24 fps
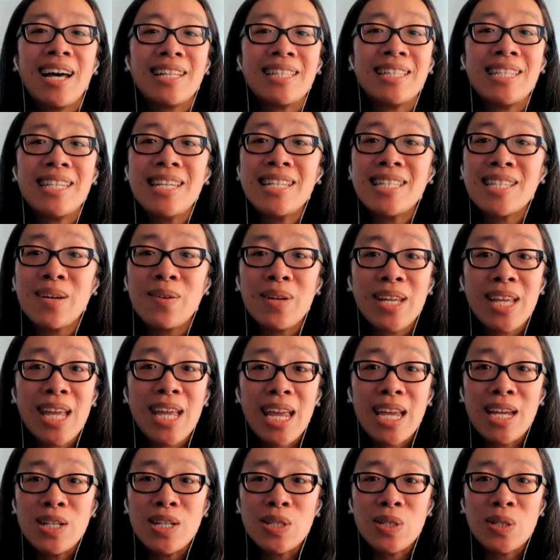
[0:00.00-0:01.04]
T-cell
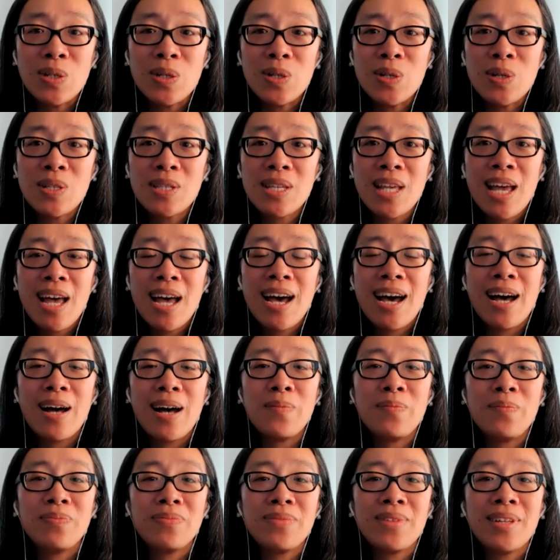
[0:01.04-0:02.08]
engagers.
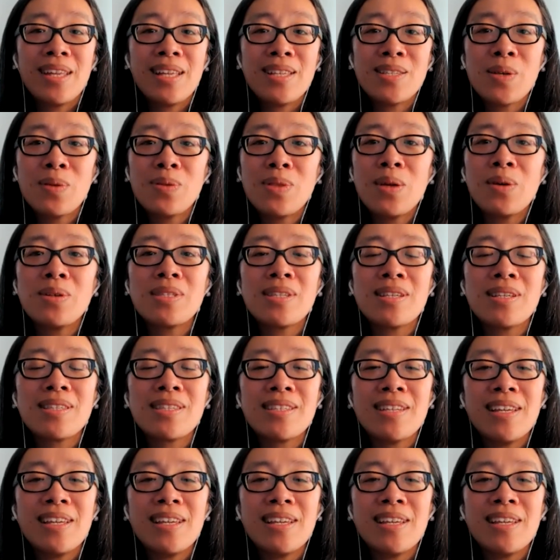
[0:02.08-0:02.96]
So there's this,